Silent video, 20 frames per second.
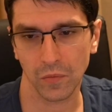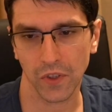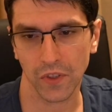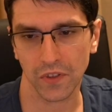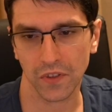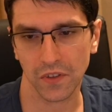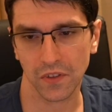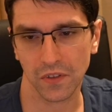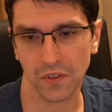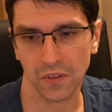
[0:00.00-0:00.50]

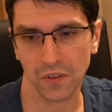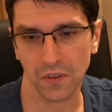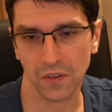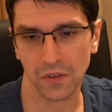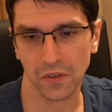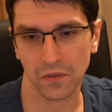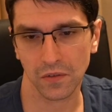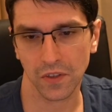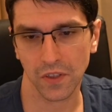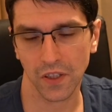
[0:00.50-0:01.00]
But
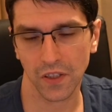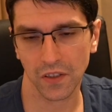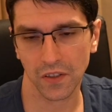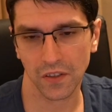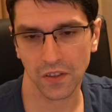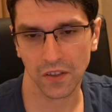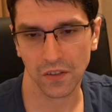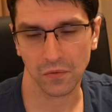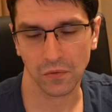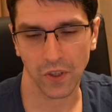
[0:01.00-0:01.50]
then
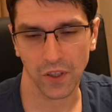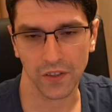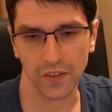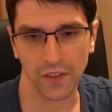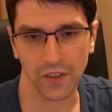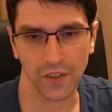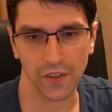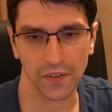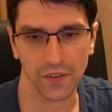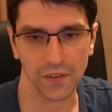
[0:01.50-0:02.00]
again, white
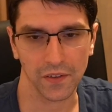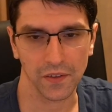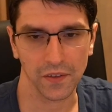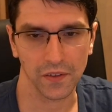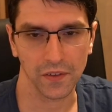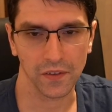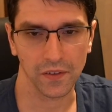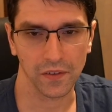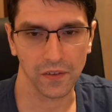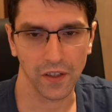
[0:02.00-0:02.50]
has
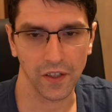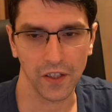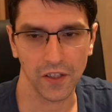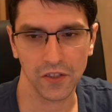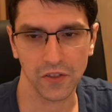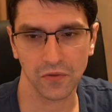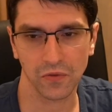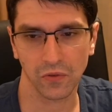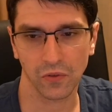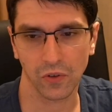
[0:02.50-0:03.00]

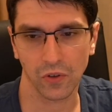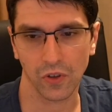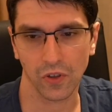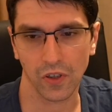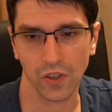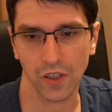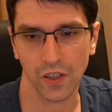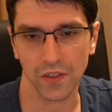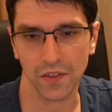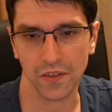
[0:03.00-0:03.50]

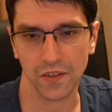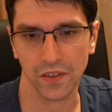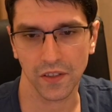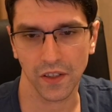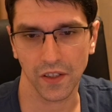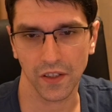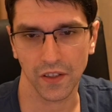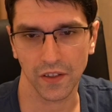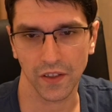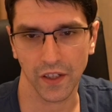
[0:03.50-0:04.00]
h4, let's
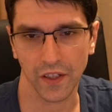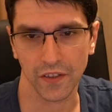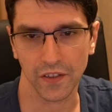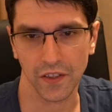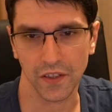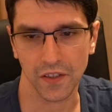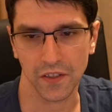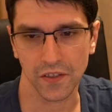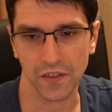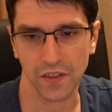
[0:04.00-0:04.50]
say knight
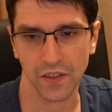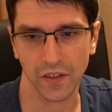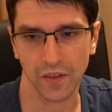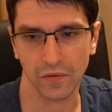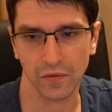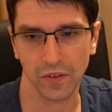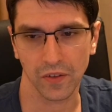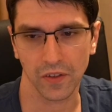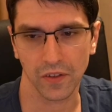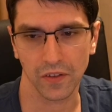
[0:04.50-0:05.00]

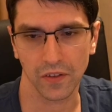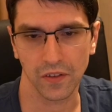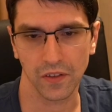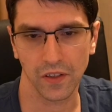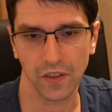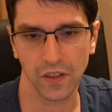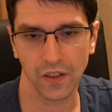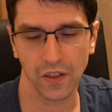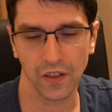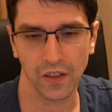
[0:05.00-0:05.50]
h7,
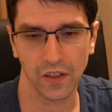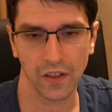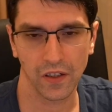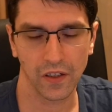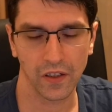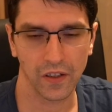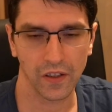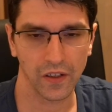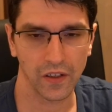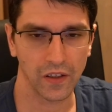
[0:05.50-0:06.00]

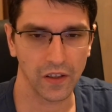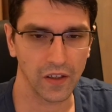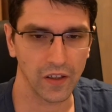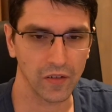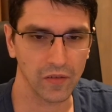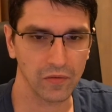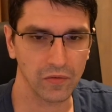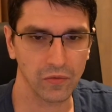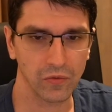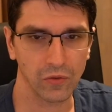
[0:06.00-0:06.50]

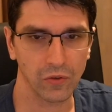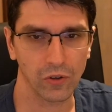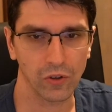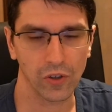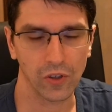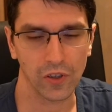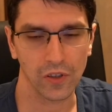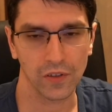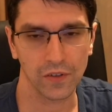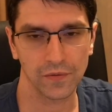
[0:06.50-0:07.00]

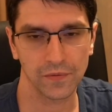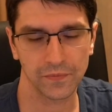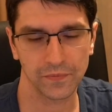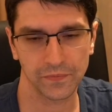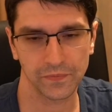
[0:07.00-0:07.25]
f4,